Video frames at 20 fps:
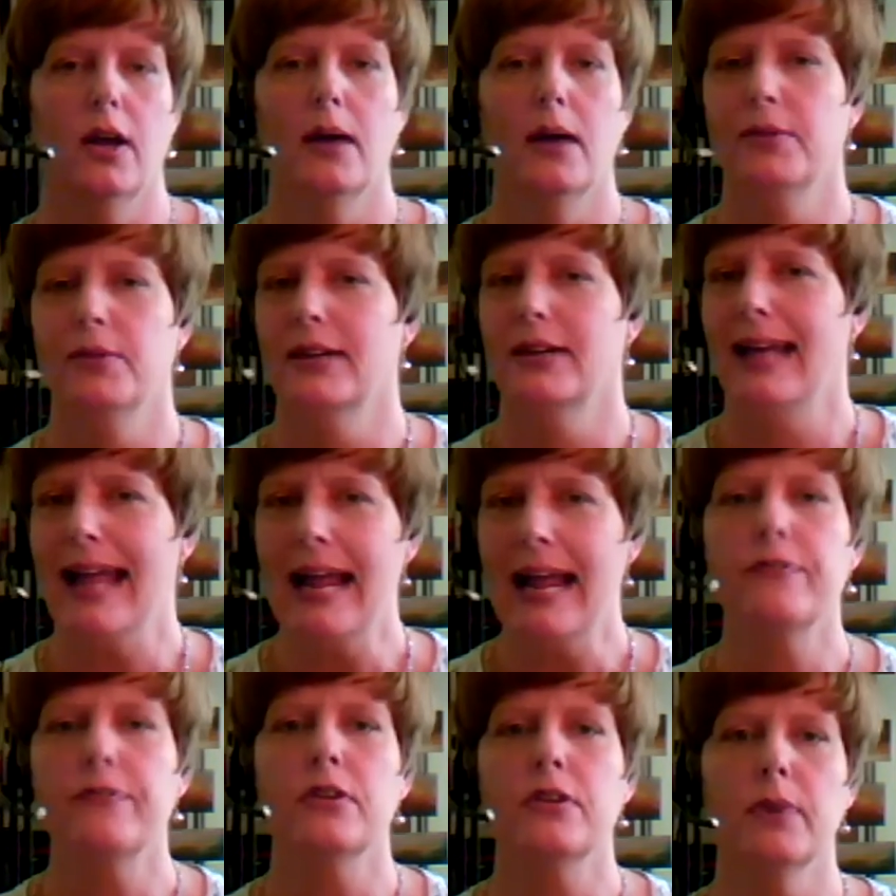but
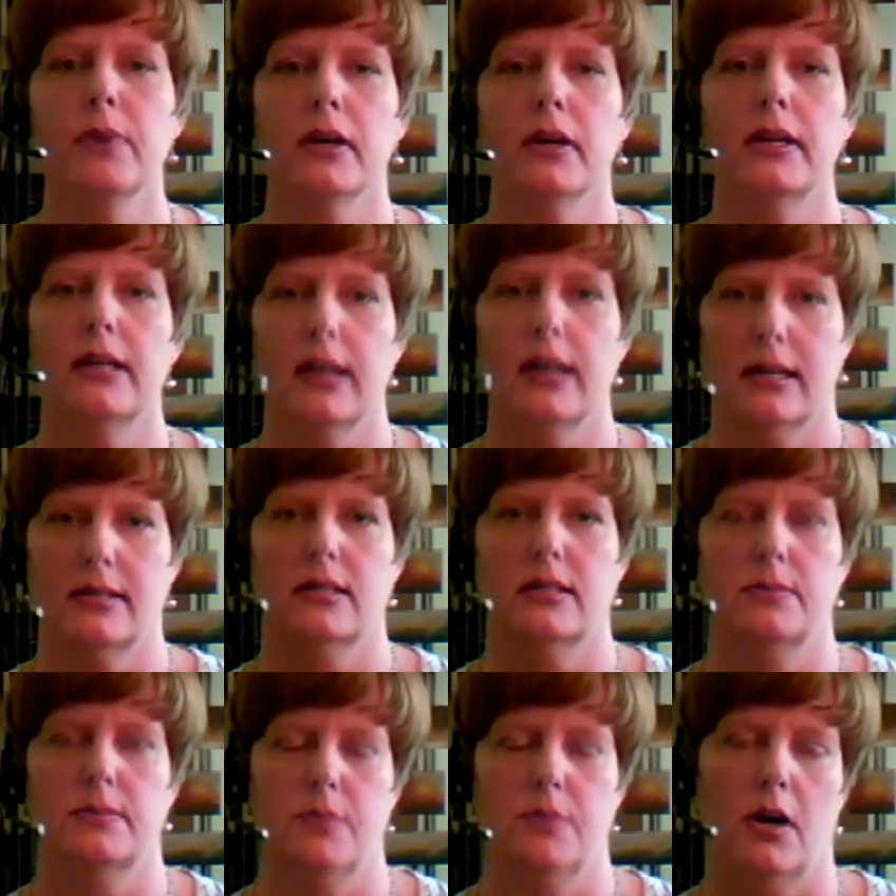everybody has a
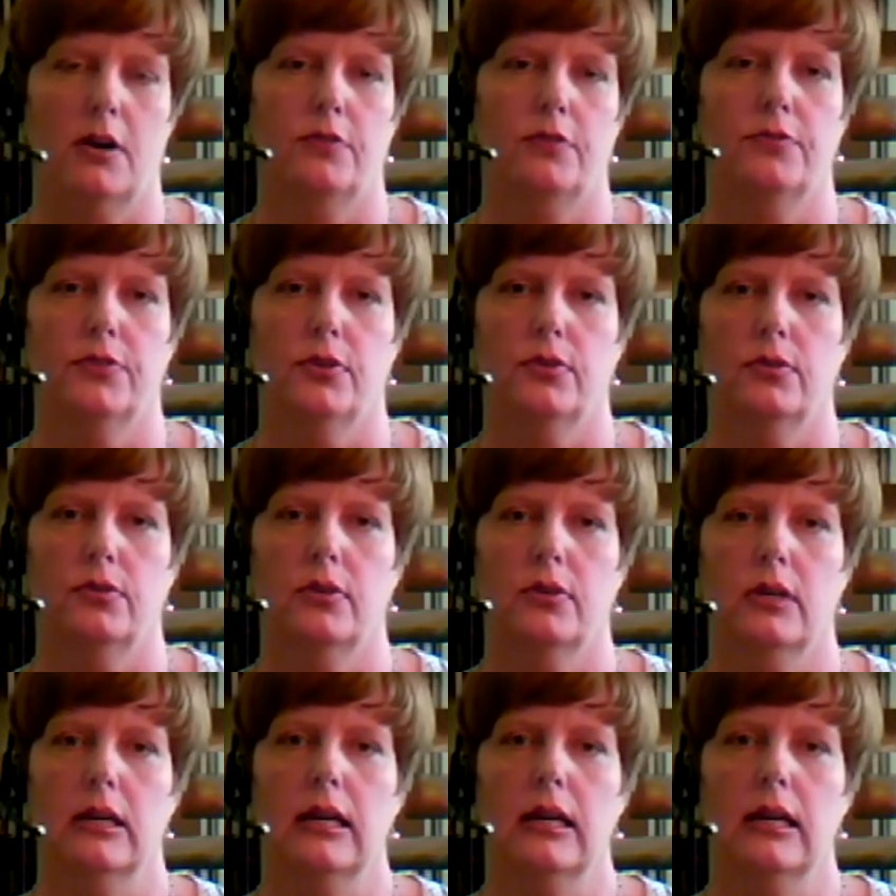smartphone.